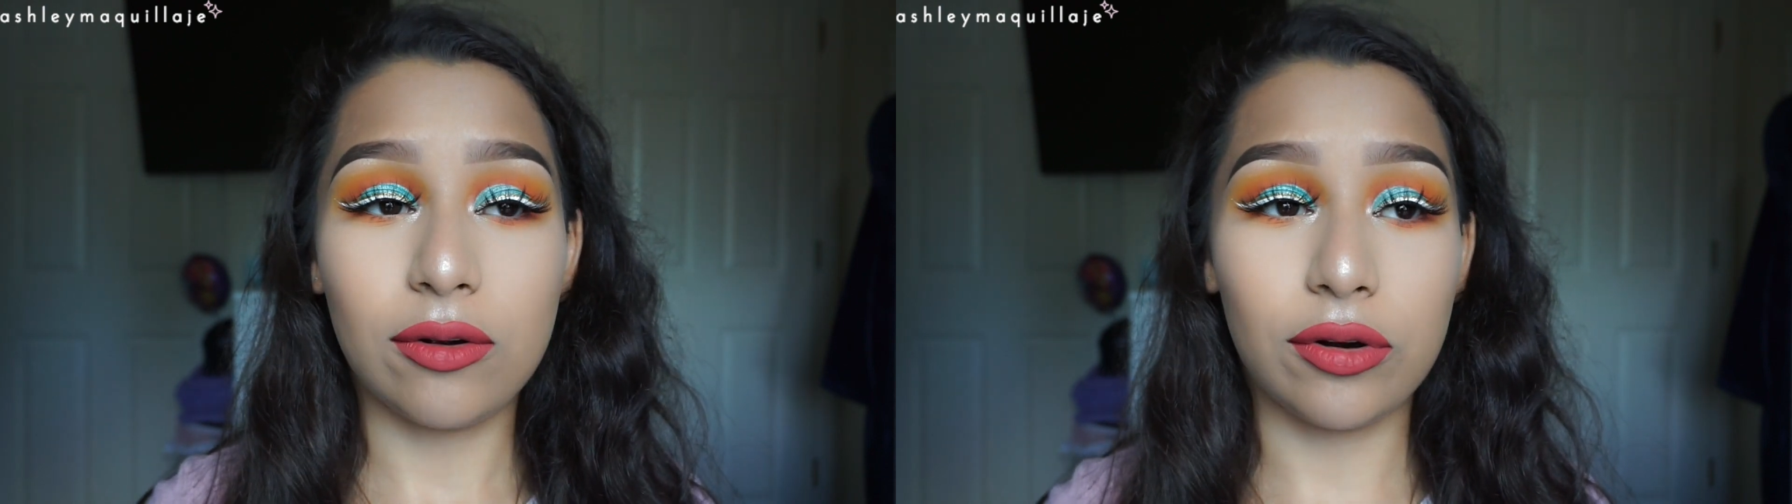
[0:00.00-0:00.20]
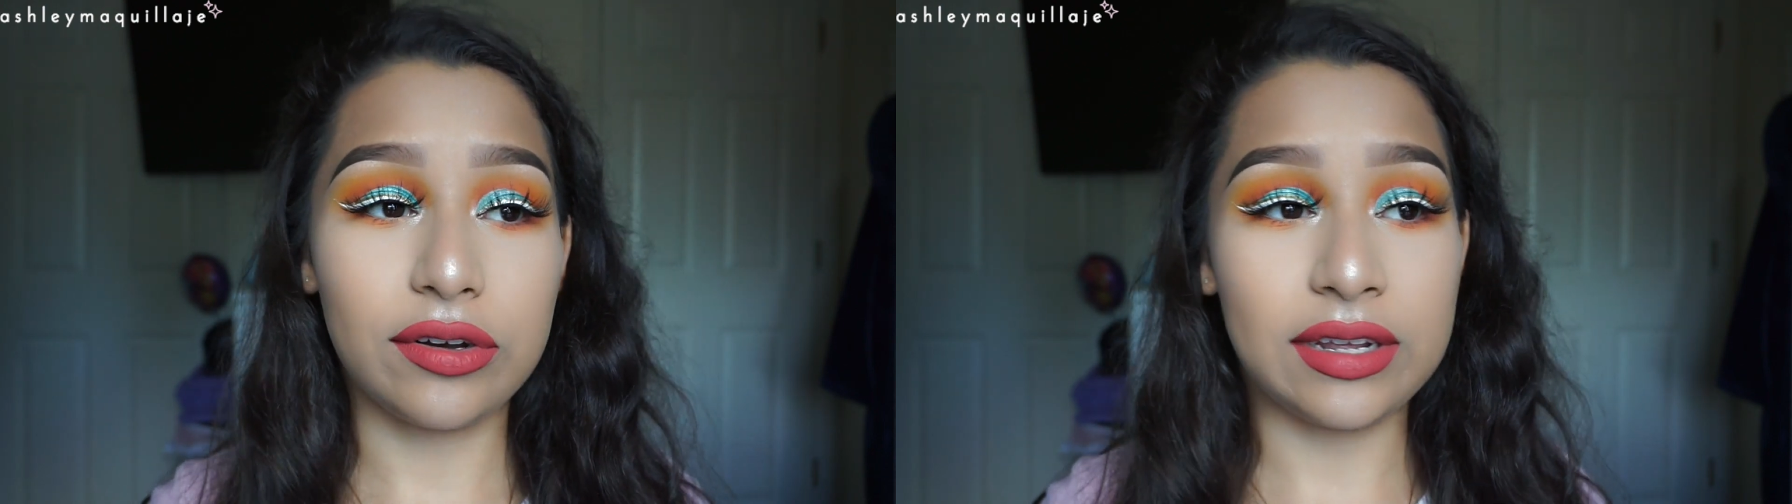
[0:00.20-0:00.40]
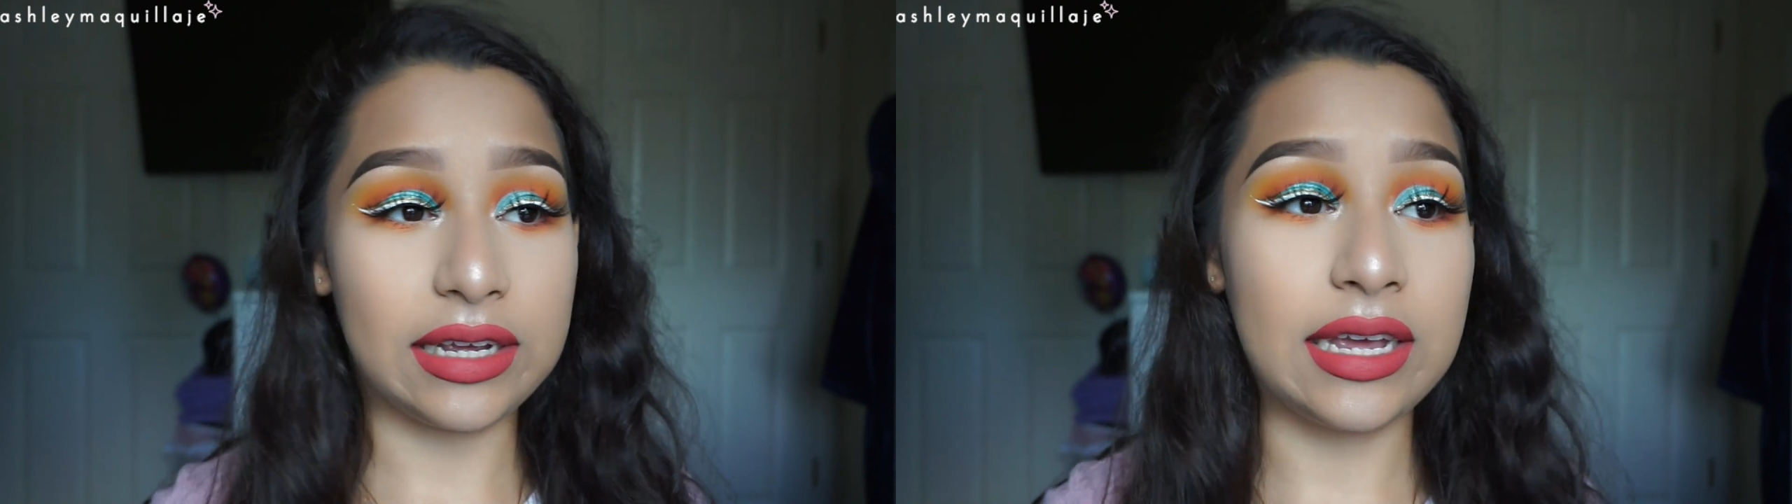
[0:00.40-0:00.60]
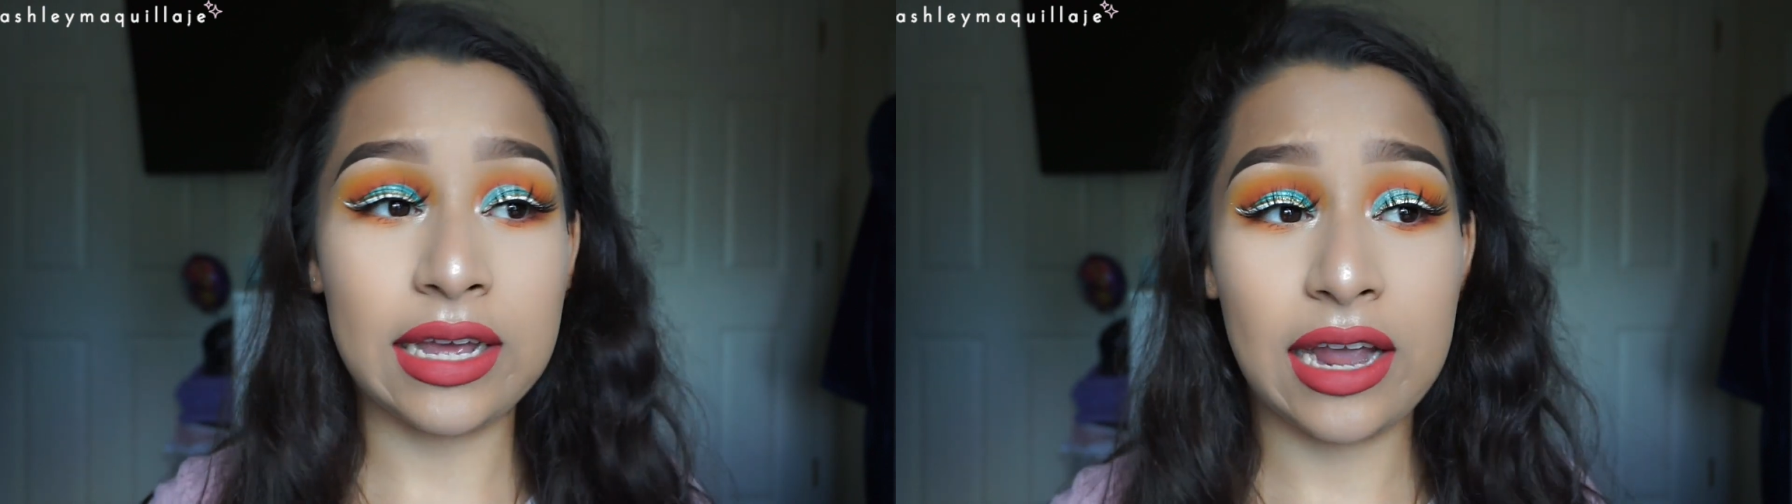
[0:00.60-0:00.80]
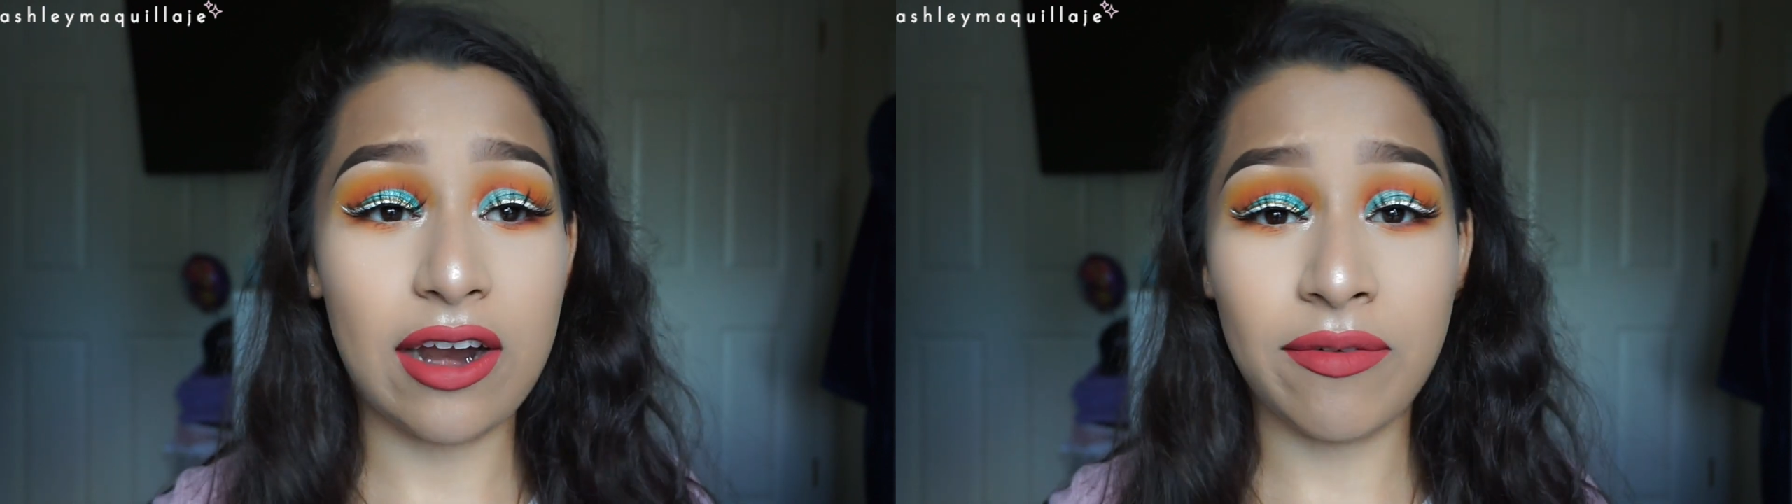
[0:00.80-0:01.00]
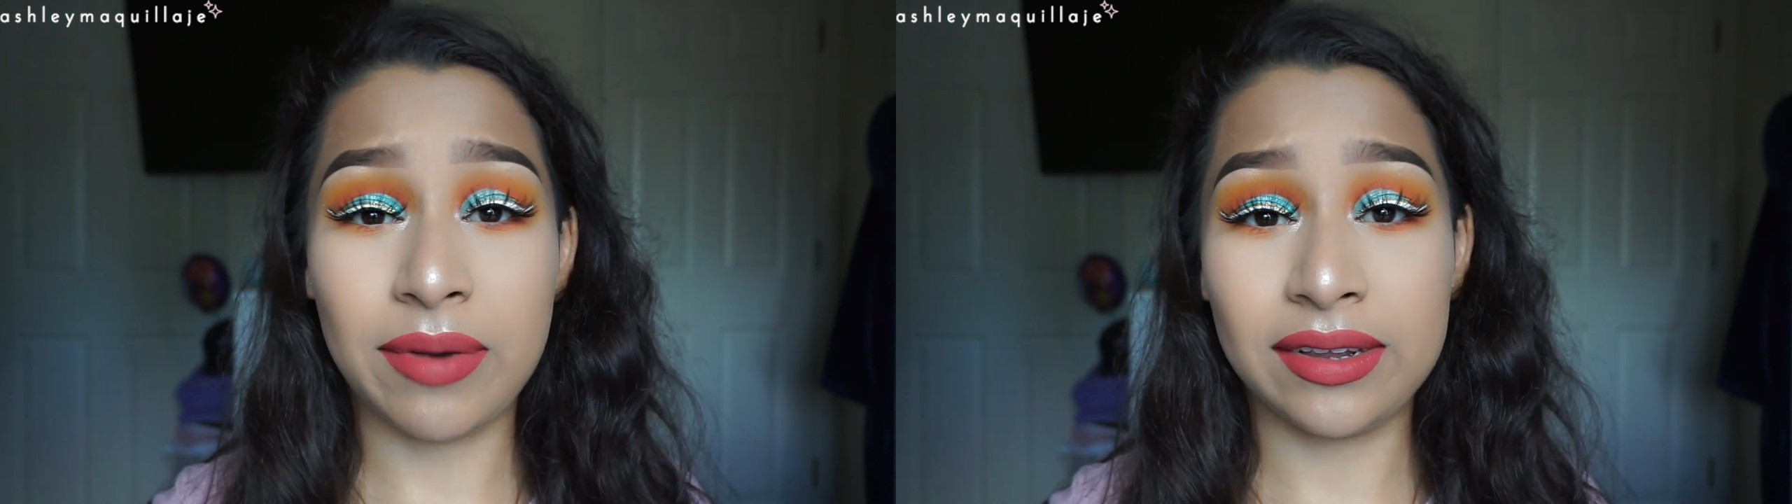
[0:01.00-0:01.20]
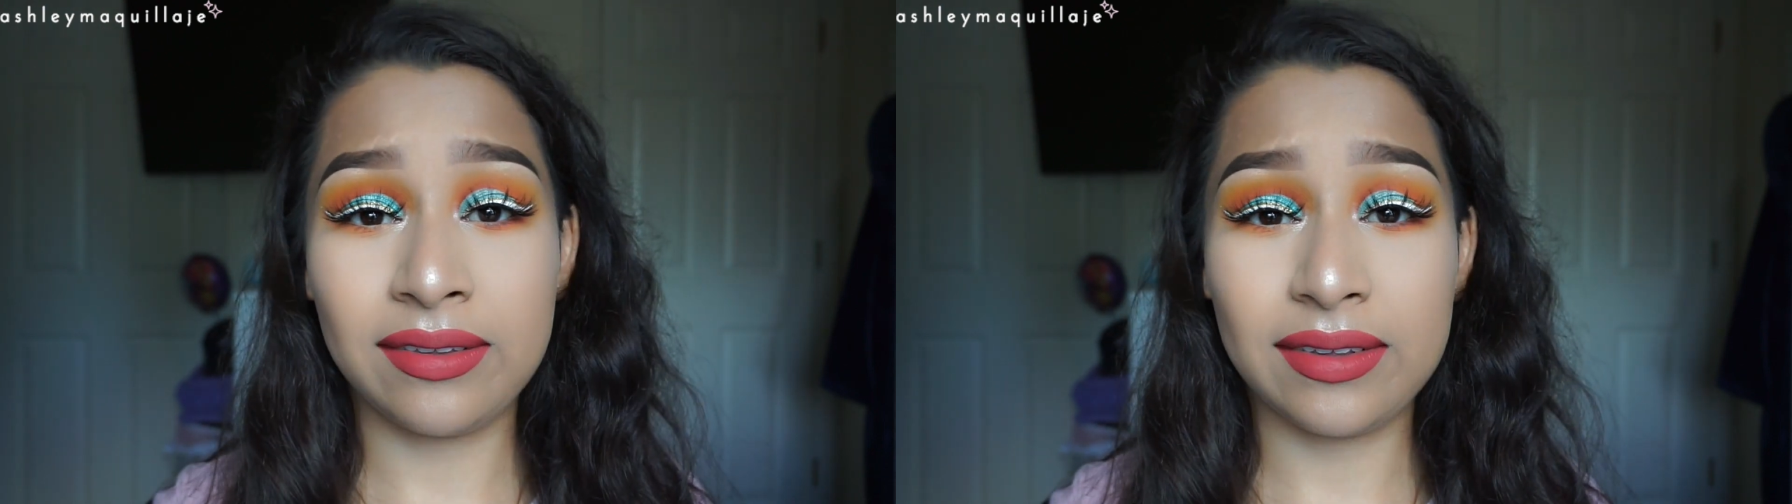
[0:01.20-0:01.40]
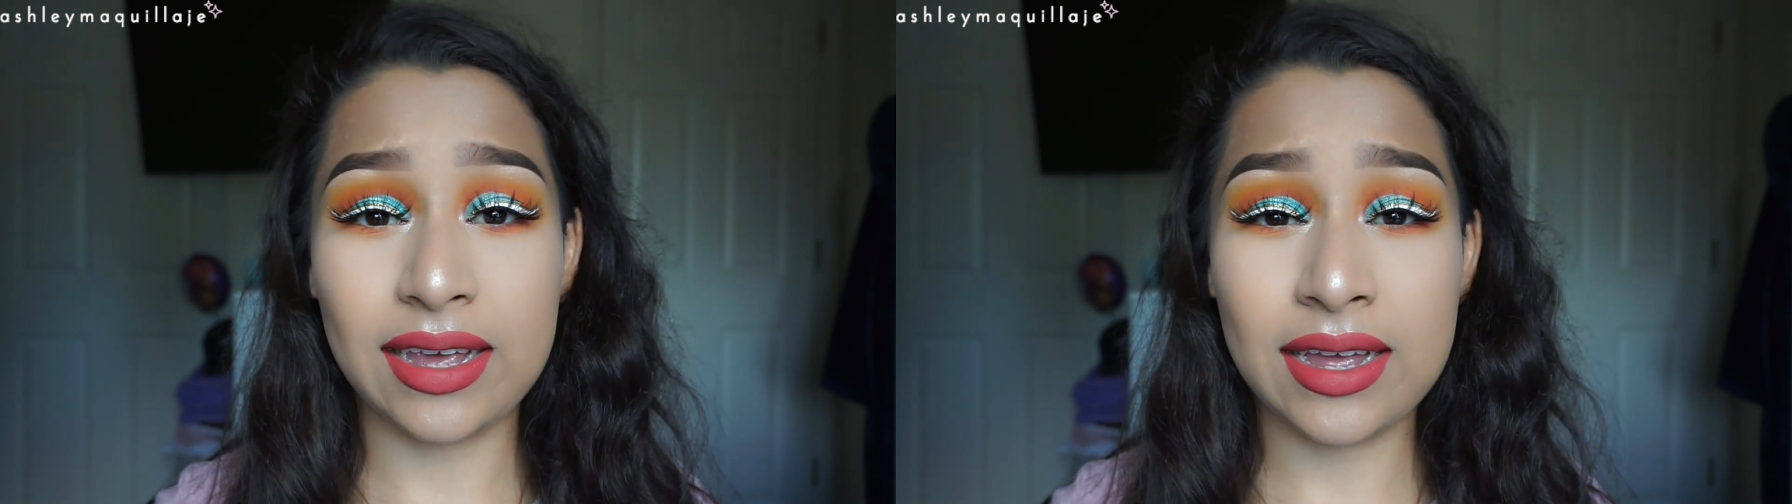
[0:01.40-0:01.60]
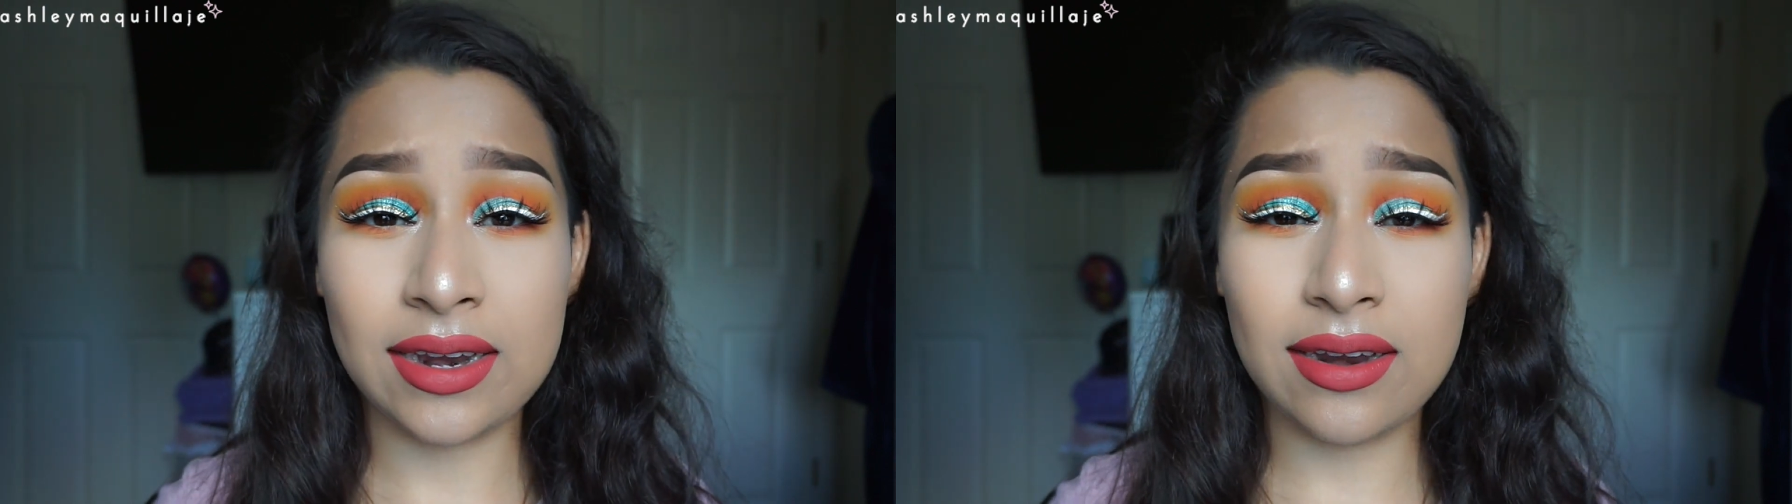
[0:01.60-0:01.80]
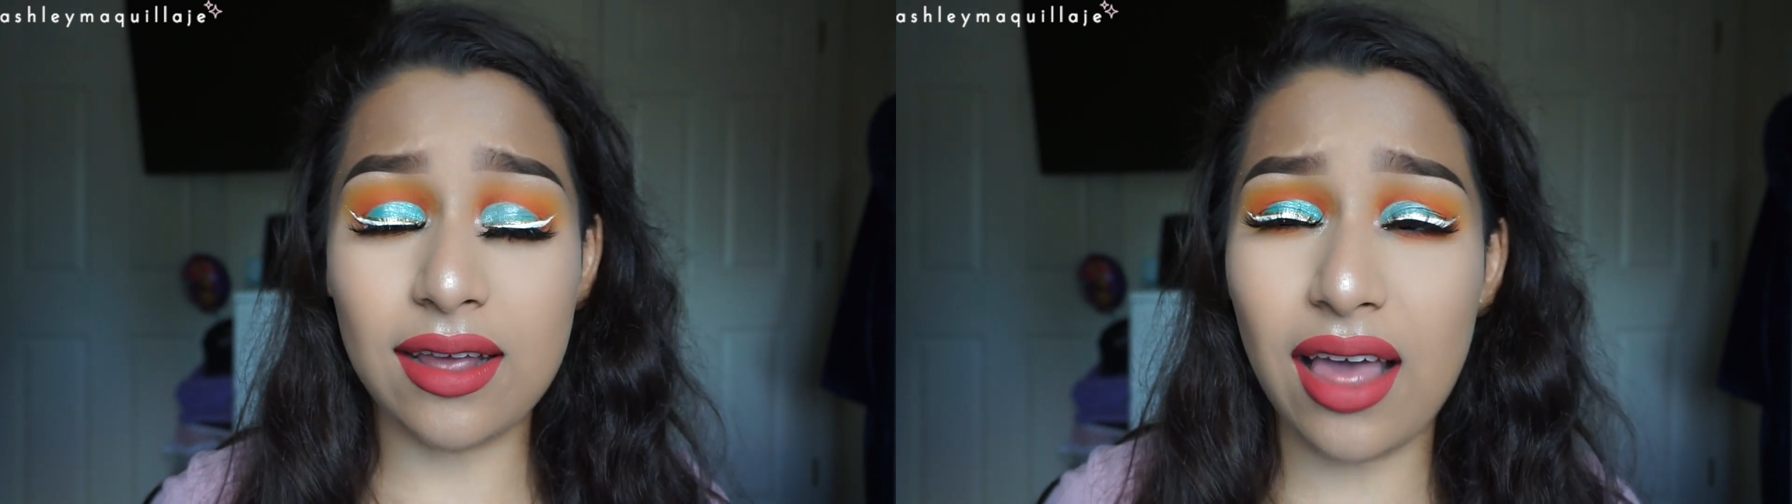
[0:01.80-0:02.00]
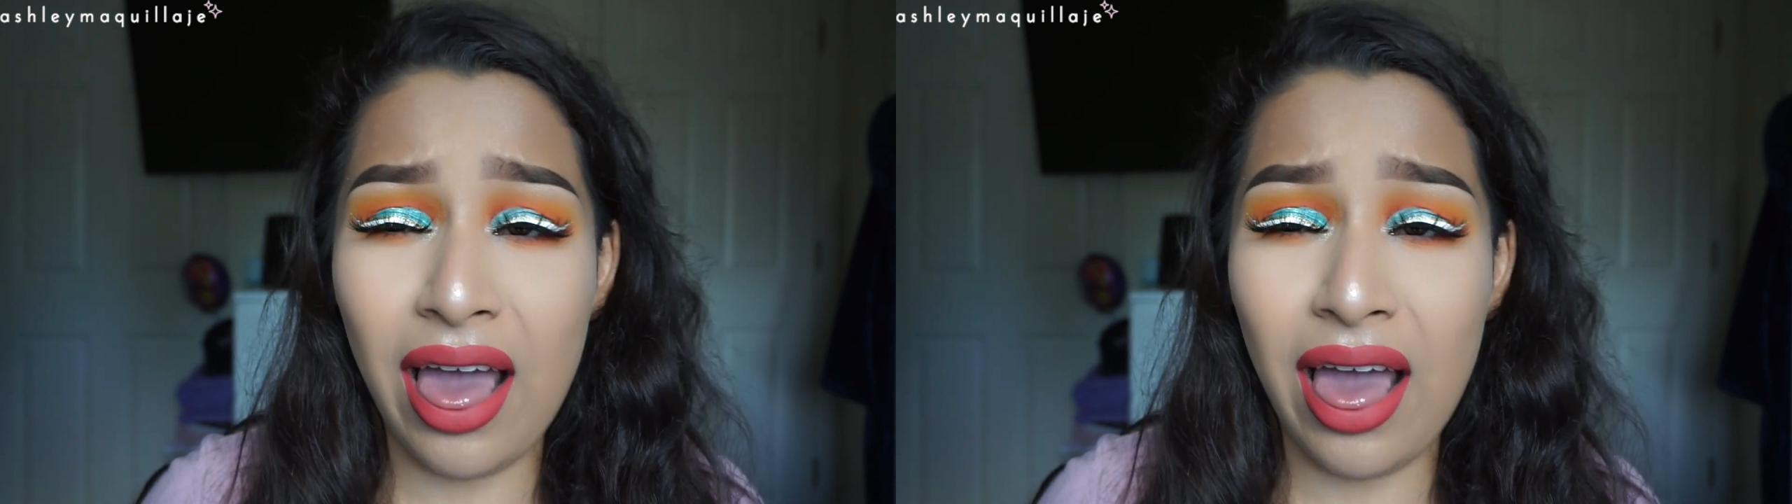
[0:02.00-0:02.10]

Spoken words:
or taking care of my skin.